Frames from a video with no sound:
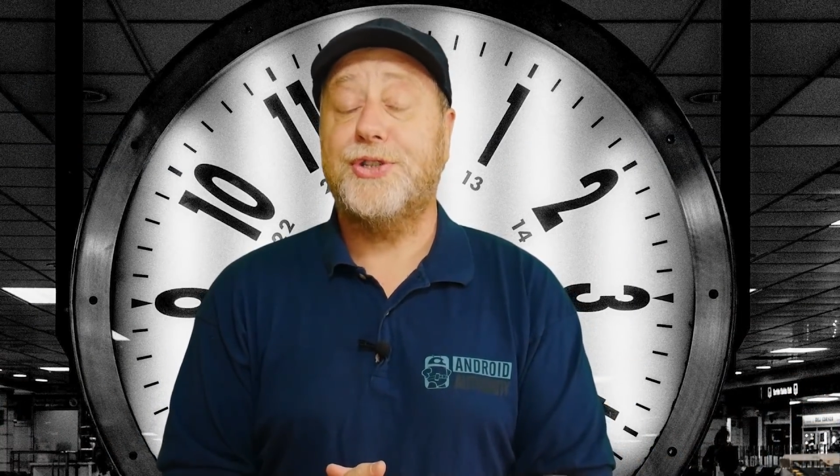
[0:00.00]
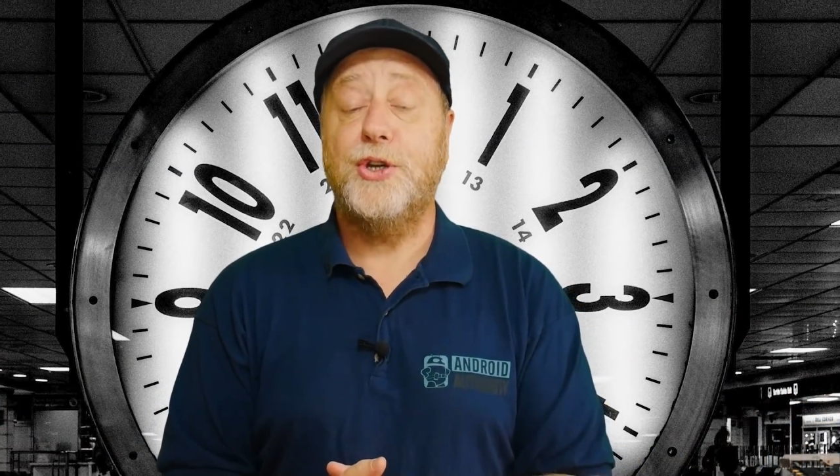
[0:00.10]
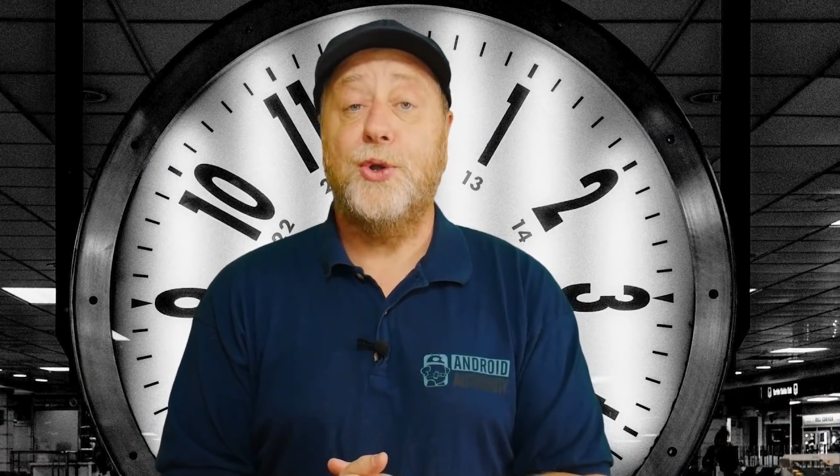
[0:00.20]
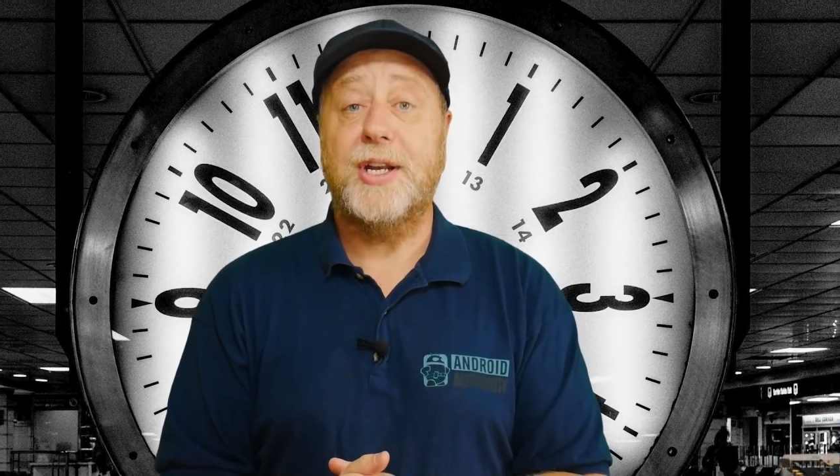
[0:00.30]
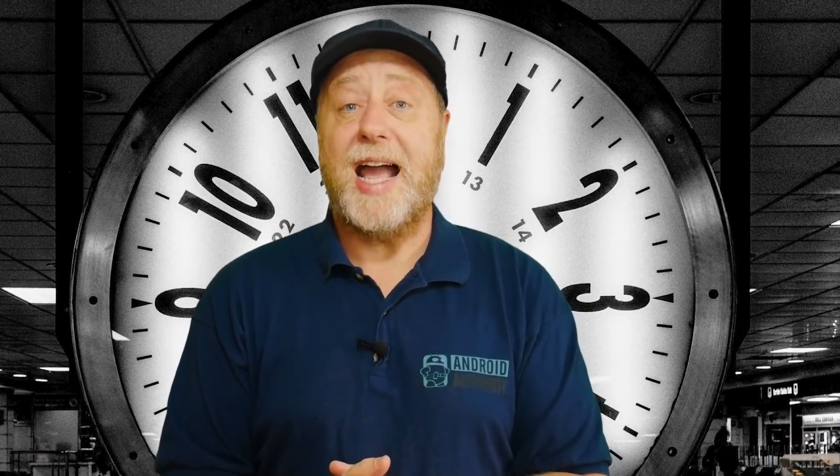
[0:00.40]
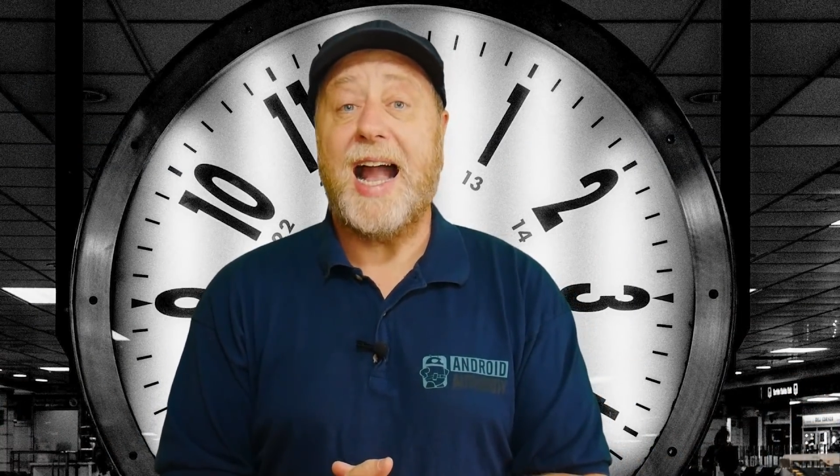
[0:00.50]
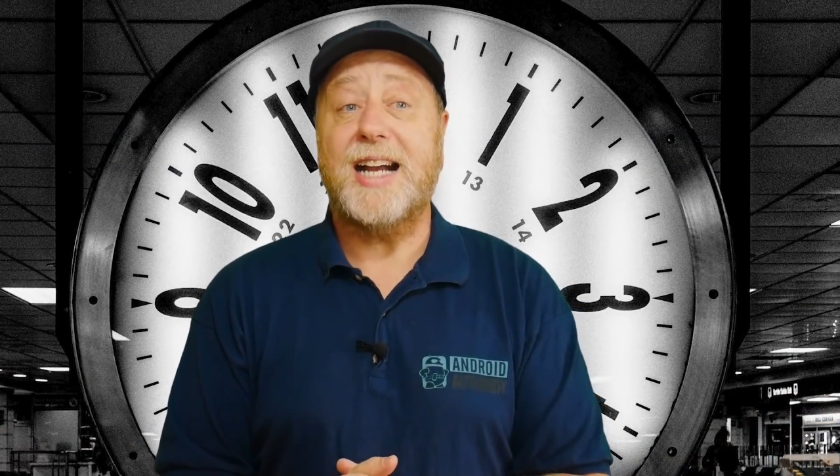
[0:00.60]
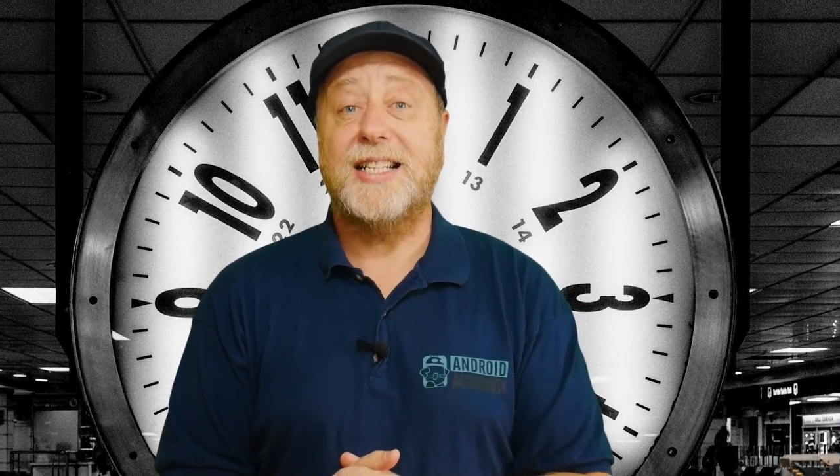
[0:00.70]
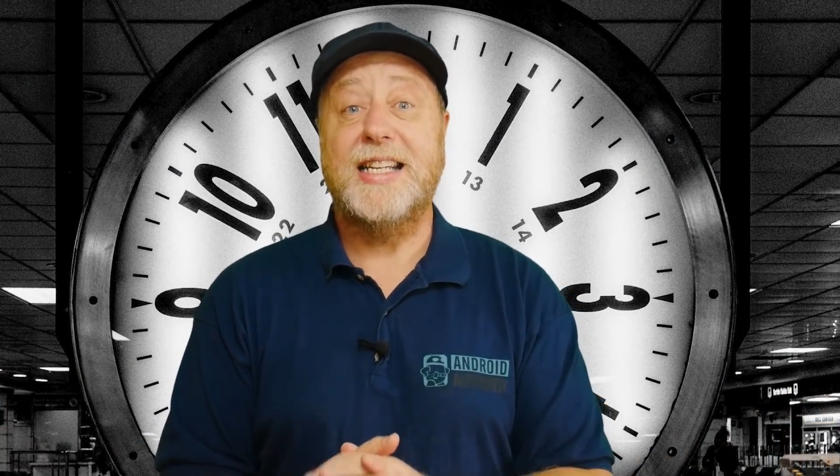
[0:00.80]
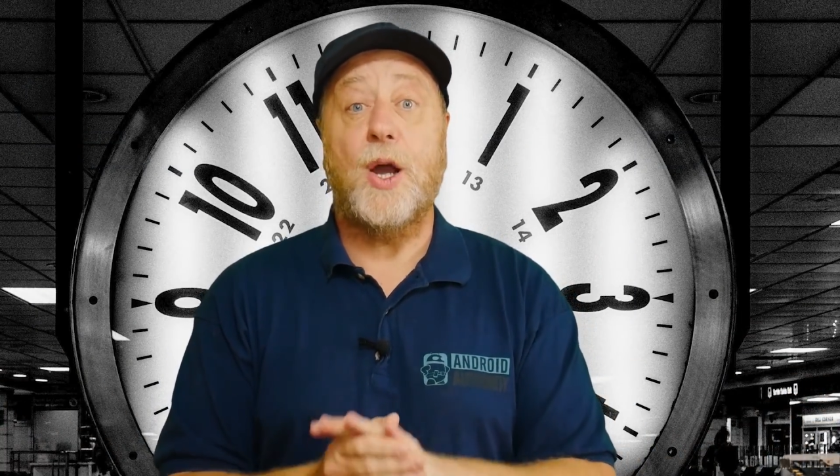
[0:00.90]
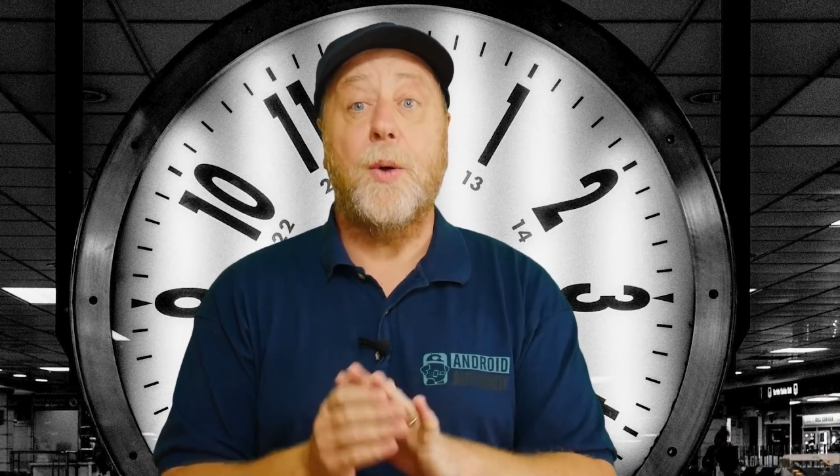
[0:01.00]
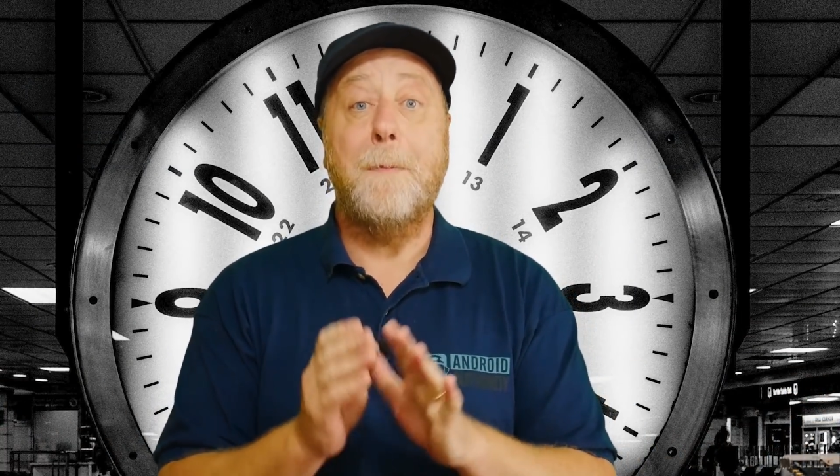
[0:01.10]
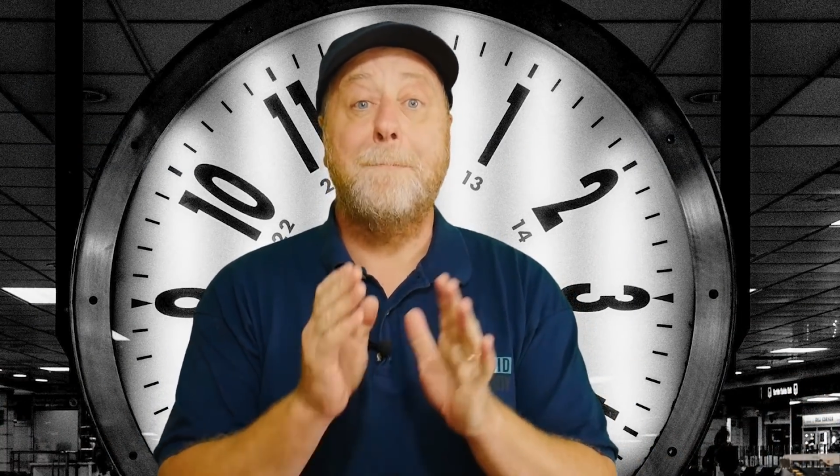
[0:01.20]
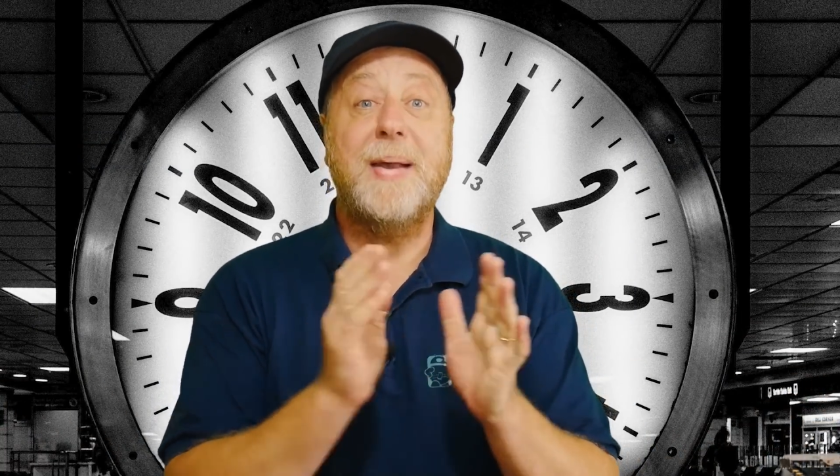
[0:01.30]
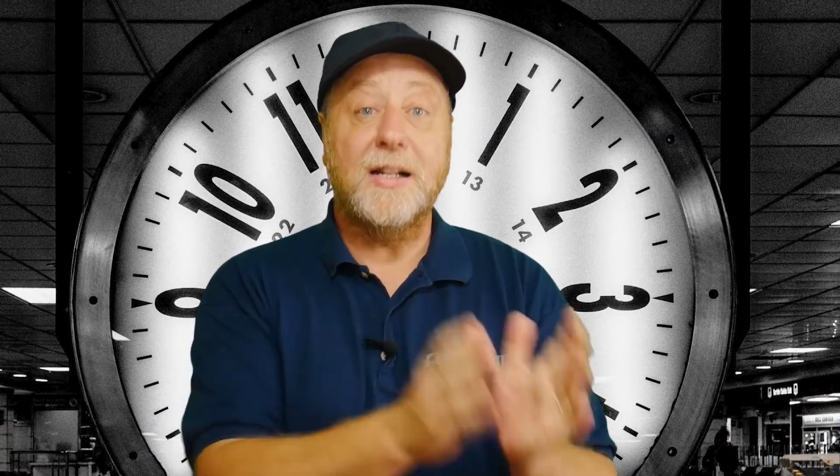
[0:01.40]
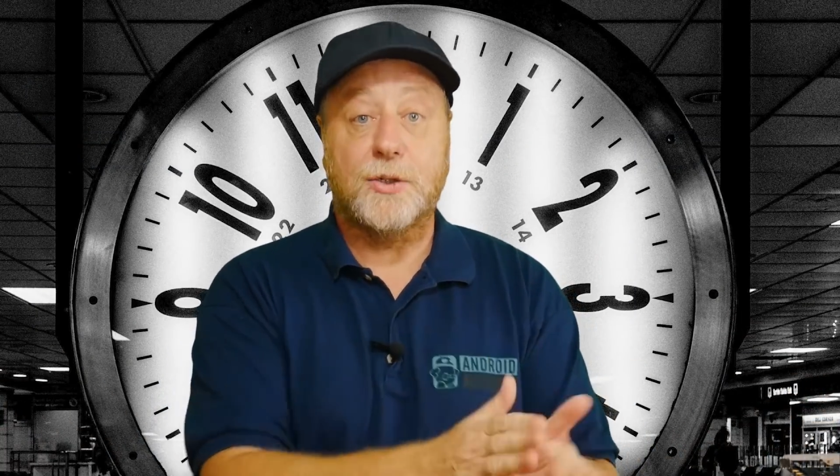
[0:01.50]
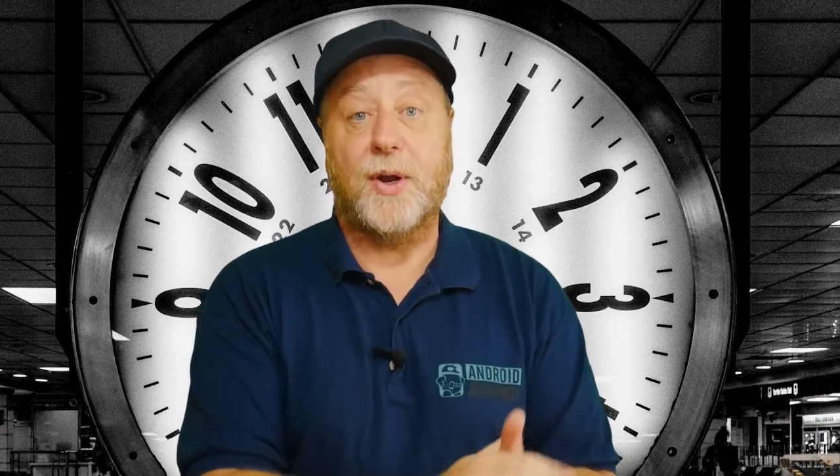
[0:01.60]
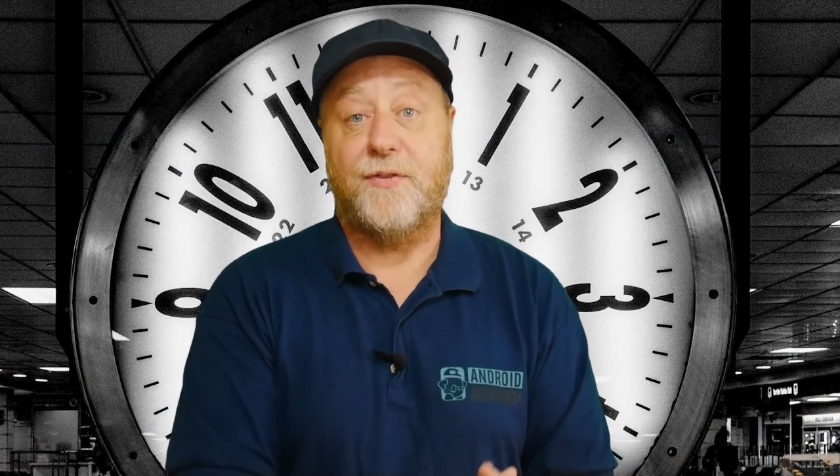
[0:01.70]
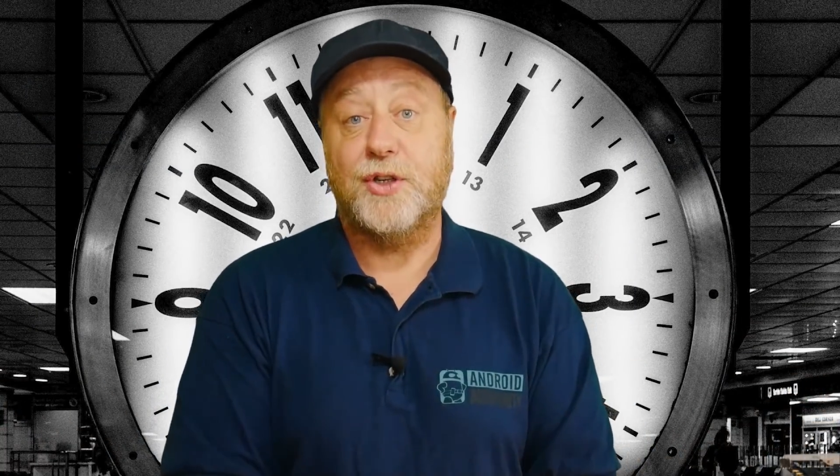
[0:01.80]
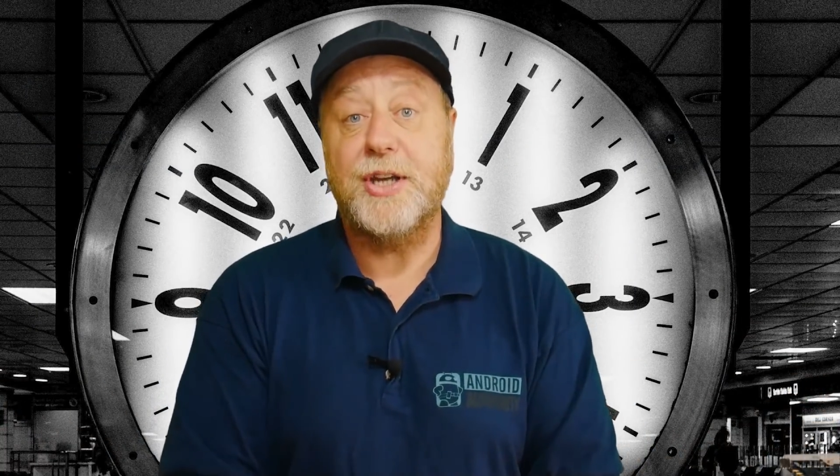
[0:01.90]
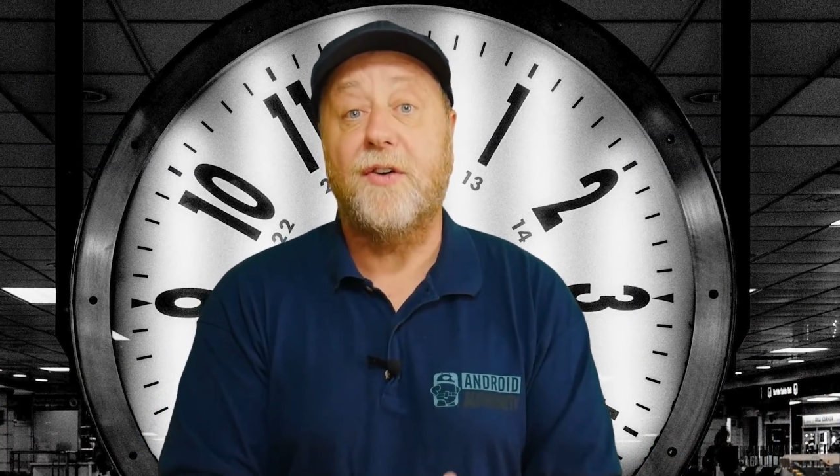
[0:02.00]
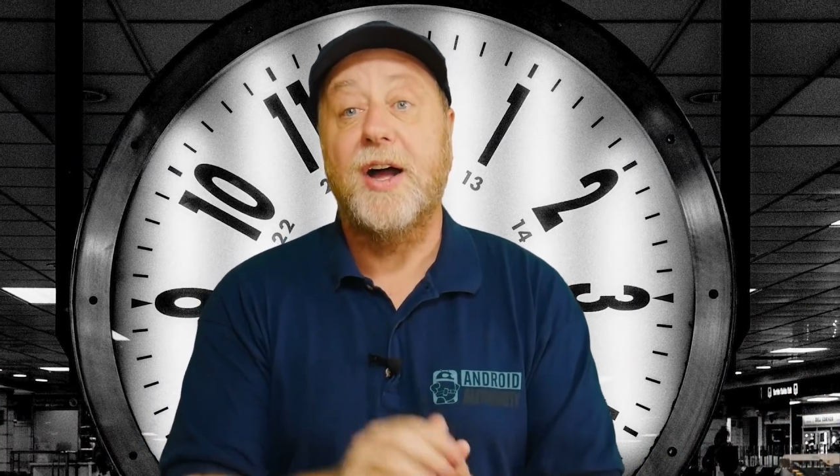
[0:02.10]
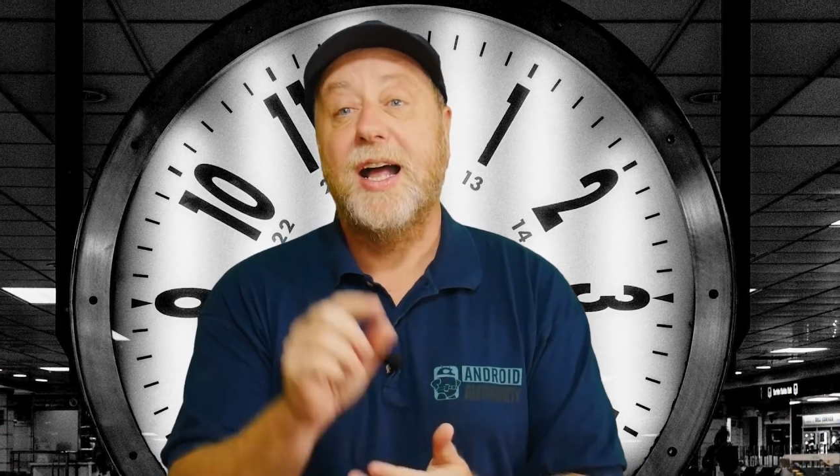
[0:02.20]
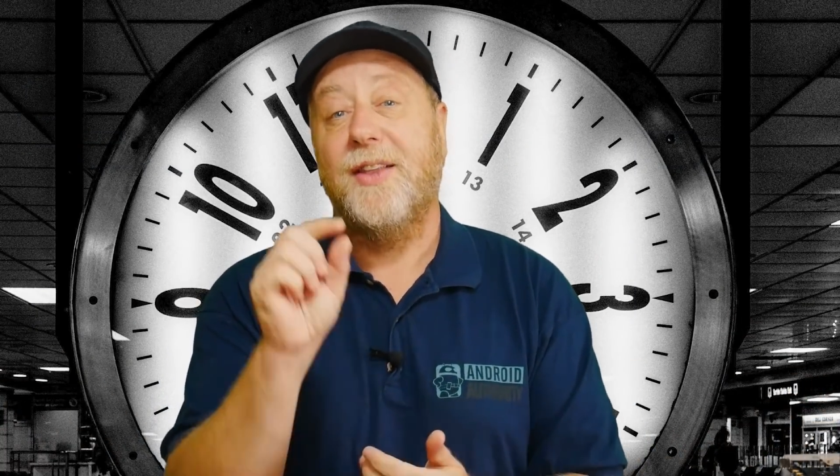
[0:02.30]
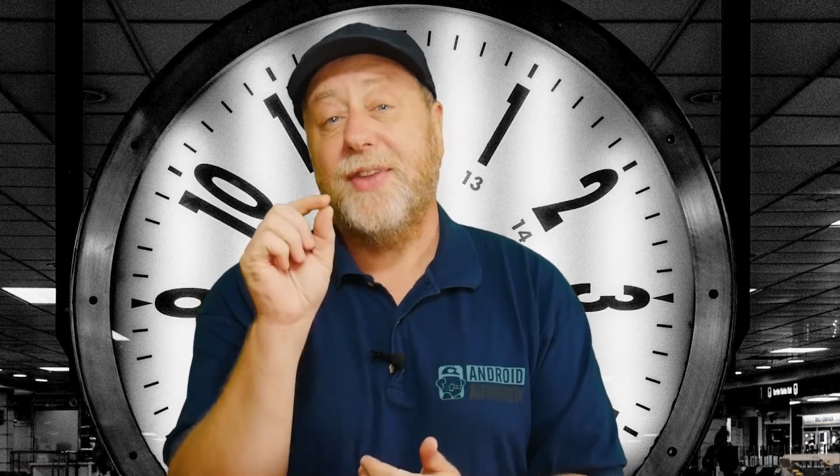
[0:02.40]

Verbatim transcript: so you can actually go and build one for yourself.